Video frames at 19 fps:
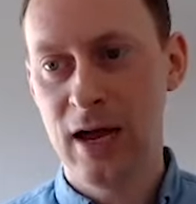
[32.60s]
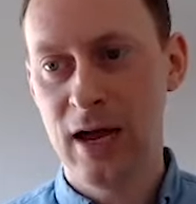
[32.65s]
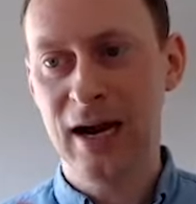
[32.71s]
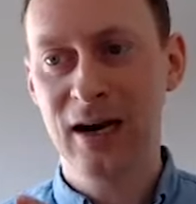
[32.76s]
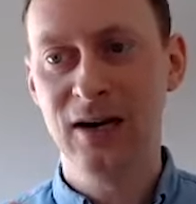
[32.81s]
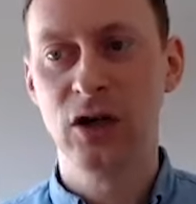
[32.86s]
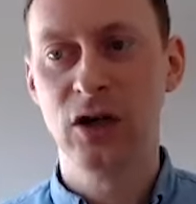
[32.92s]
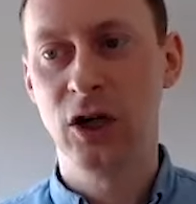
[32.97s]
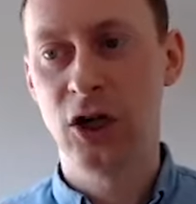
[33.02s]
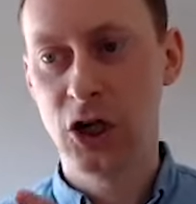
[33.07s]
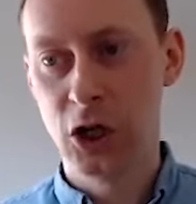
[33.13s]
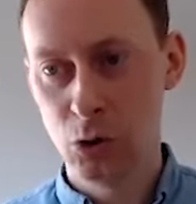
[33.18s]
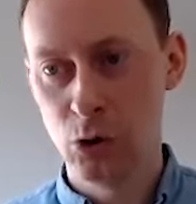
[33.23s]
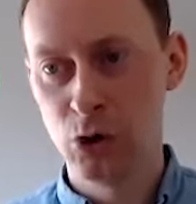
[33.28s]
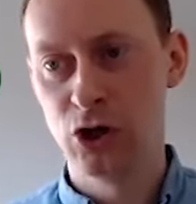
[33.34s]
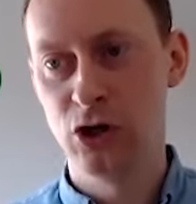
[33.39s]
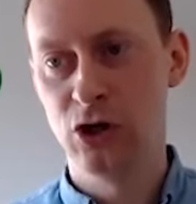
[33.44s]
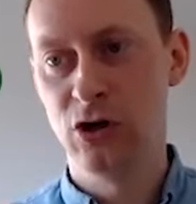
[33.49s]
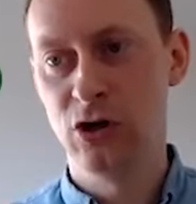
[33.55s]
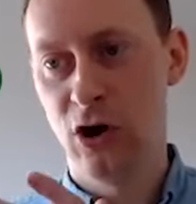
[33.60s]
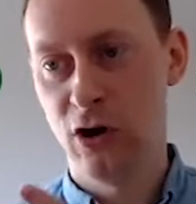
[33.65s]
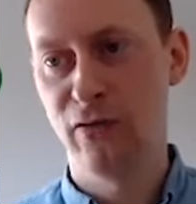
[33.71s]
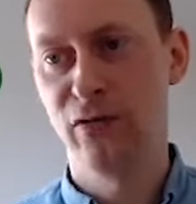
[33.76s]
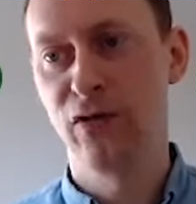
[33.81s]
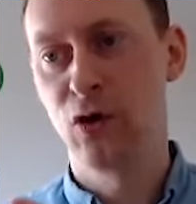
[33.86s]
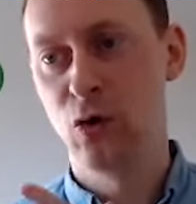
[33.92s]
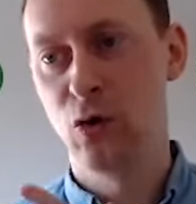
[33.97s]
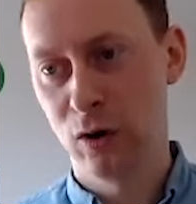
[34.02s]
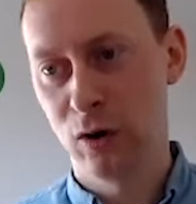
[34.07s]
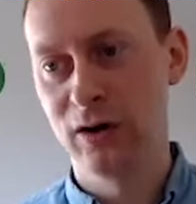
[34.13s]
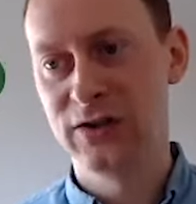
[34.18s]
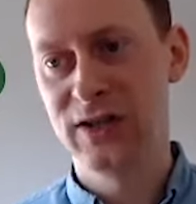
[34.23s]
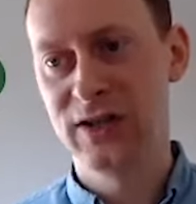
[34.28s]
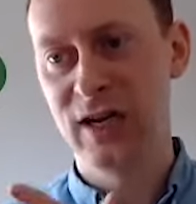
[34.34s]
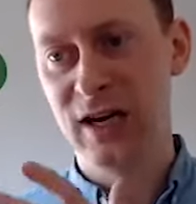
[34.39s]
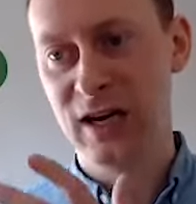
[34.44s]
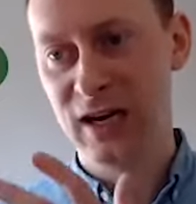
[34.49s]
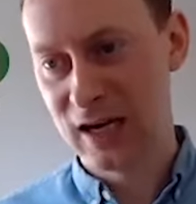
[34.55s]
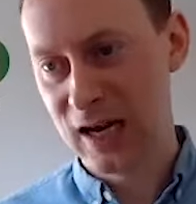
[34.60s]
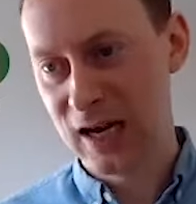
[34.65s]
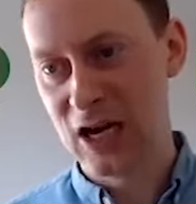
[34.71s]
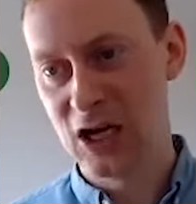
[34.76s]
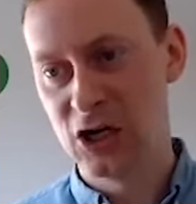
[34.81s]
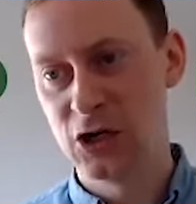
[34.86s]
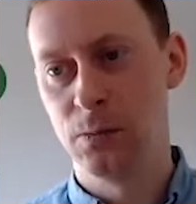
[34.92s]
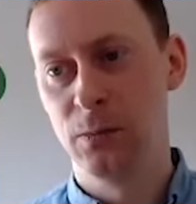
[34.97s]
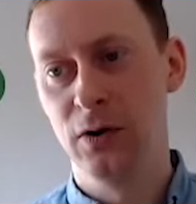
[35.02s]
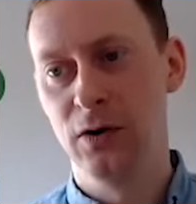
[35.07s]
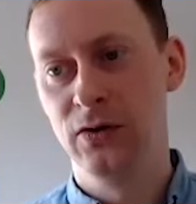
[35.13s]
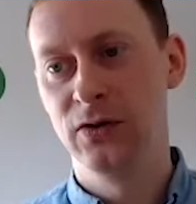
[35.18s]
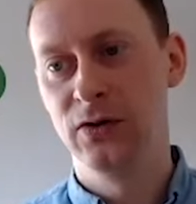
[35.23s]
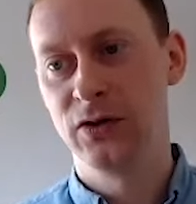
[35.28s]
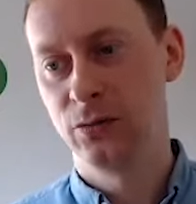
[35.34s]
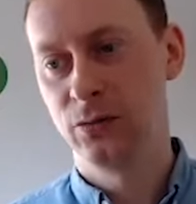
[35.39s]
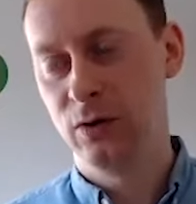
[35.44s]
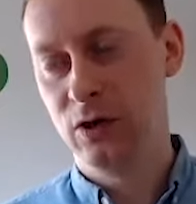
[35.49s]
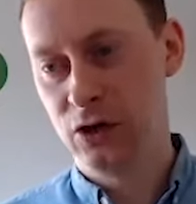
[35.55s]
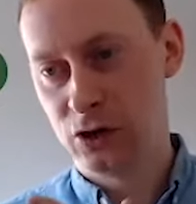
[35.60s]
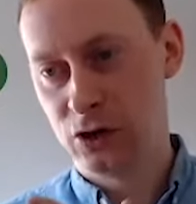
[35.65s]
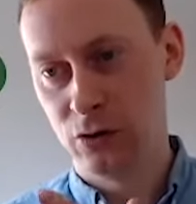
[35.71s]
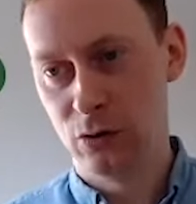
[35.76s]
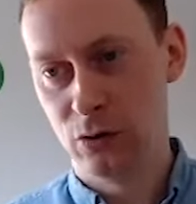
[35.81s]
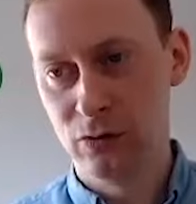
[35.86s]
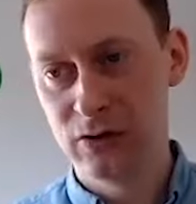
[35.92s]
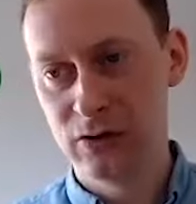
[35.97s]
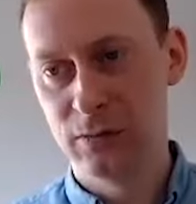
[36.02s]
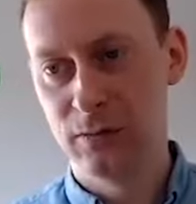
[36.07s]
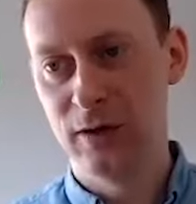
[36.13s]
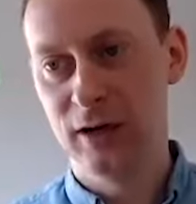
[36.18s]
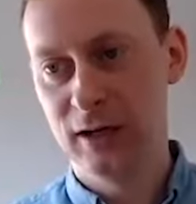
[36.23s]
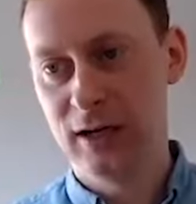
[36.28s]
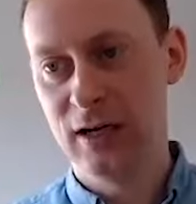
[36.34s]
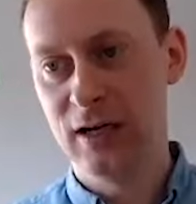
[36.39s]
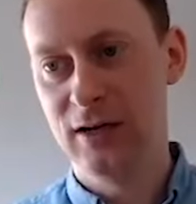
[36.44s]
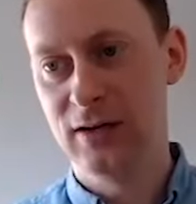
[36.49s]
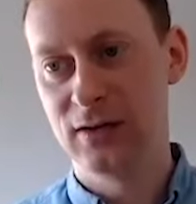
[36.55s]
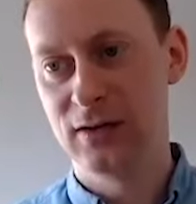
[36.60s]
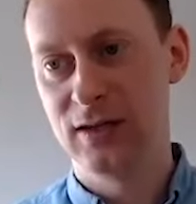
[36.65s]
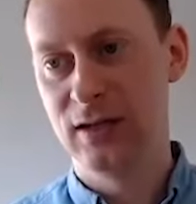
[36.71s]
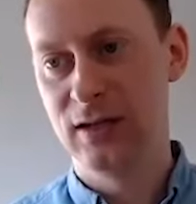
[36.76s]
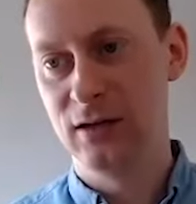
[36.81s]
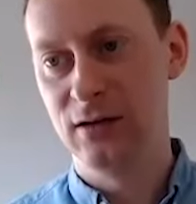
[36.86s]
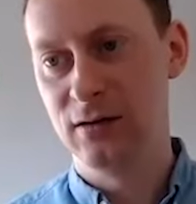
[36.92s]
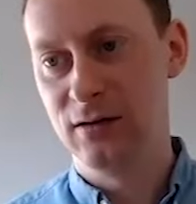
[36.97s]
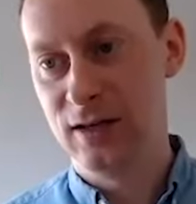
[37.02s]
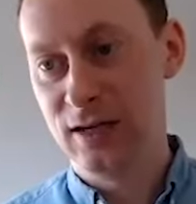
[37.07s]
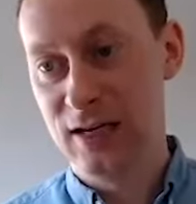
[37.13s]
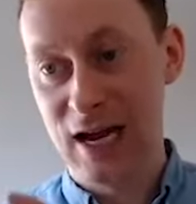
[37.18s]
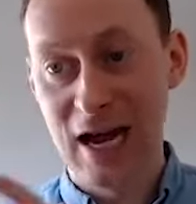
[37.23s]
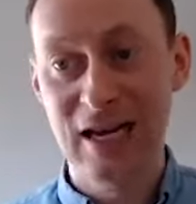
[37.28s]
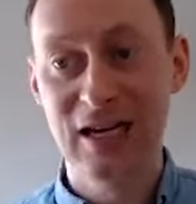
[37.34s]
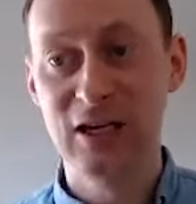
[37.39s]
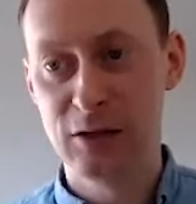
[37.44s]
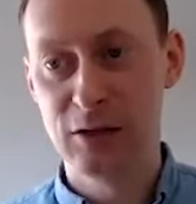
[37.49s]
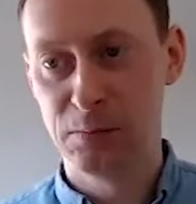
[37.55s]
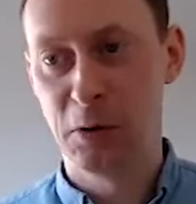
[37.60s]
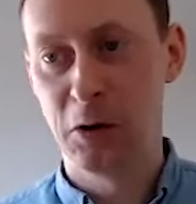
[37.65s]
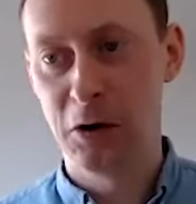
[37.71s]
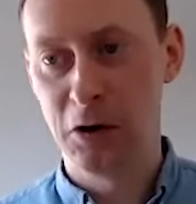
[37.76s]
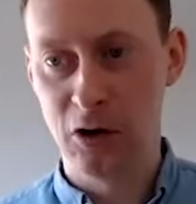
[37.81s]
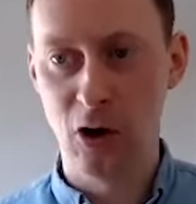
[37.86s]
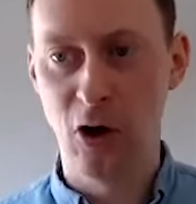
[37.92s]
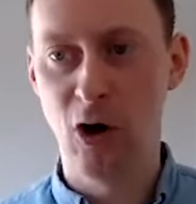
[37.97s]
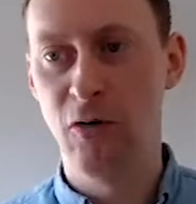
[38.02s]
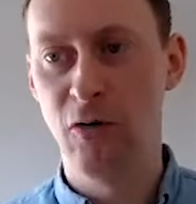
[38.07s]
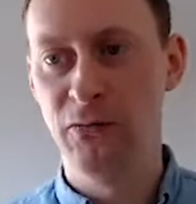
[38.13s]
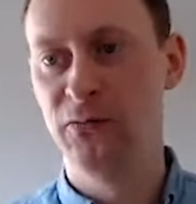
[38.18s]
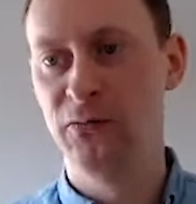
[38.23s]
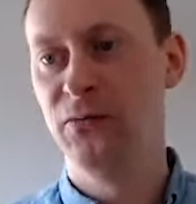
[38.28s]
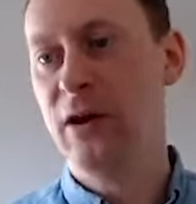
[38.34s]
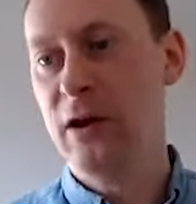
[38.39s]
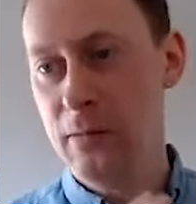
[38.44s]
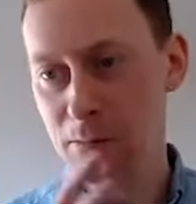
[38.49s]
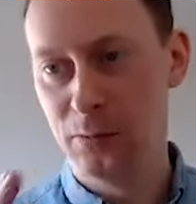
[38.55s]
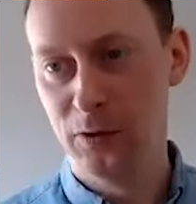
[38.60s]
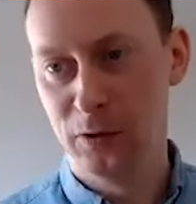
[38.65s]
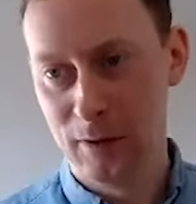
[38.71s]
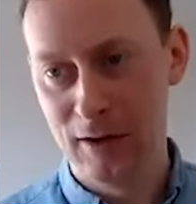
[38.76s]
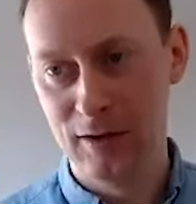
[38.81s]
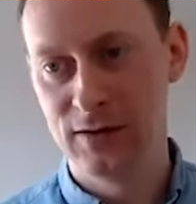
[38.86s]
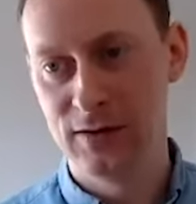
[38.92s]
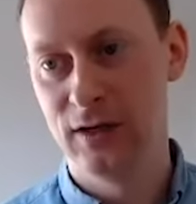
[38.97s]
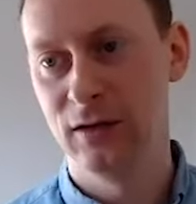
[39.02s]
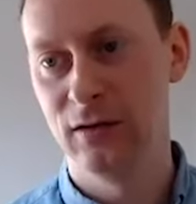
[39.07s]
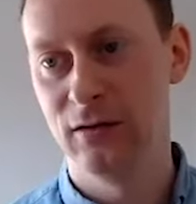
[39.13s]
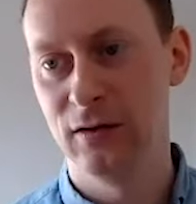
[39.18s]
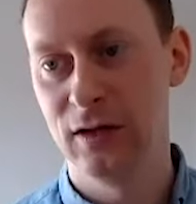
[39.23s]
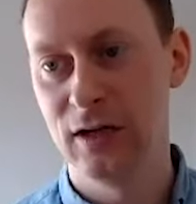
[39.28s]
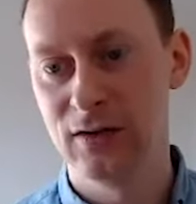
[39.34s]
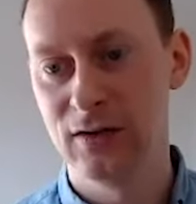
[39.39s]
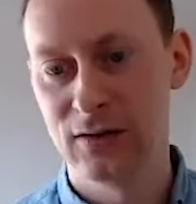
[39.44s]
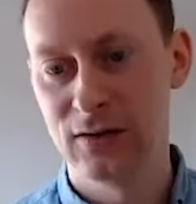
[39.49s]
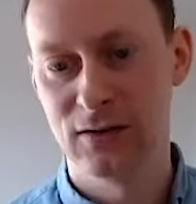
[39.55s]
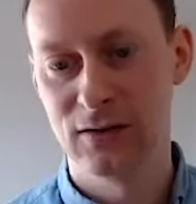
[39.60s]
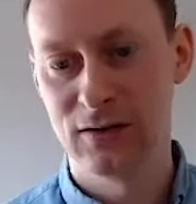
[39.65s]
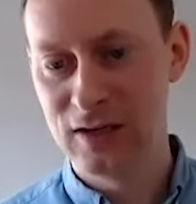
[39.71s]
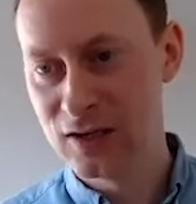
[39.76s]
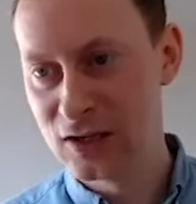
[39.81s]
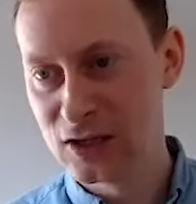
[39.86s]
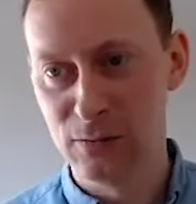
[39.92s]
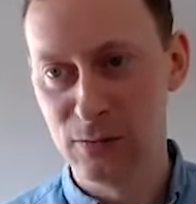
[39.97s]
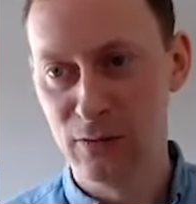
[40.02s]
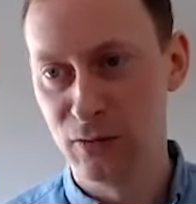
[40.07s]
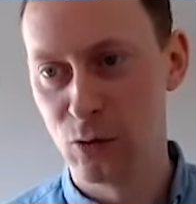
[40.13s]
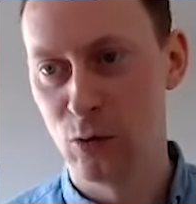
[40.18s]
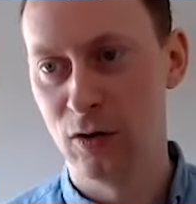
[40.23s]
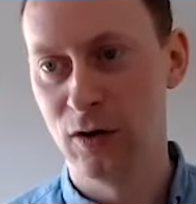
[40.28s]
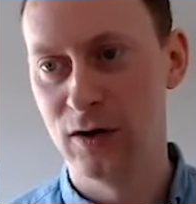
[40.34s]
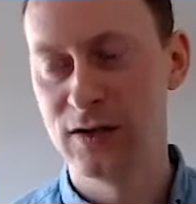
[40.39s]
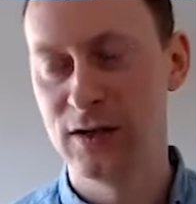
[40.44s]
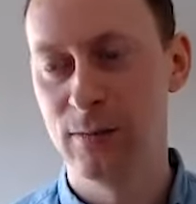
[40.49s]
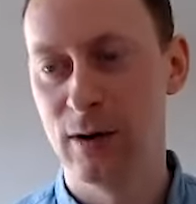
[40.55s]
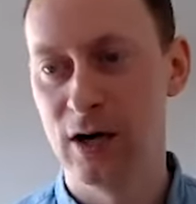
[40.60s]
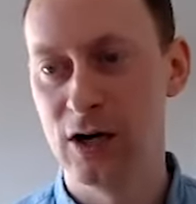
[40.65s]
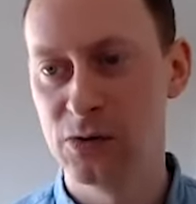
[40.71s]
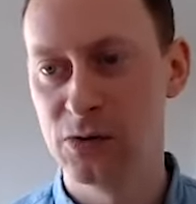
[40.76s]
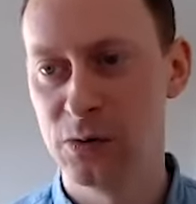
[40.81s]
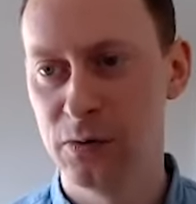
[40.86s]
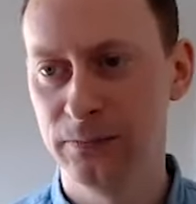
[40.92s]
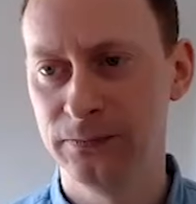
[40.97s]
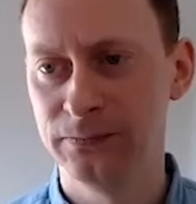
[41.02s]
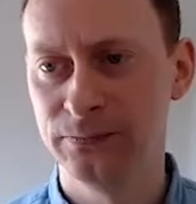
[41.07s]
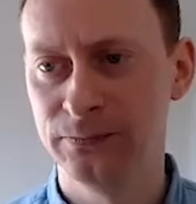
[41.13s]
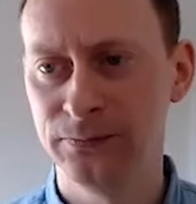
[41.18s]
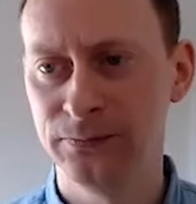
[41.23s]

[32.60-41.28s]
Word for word: execution of quality engagements, which ultimately is the, the end point of implementing this system of quality management?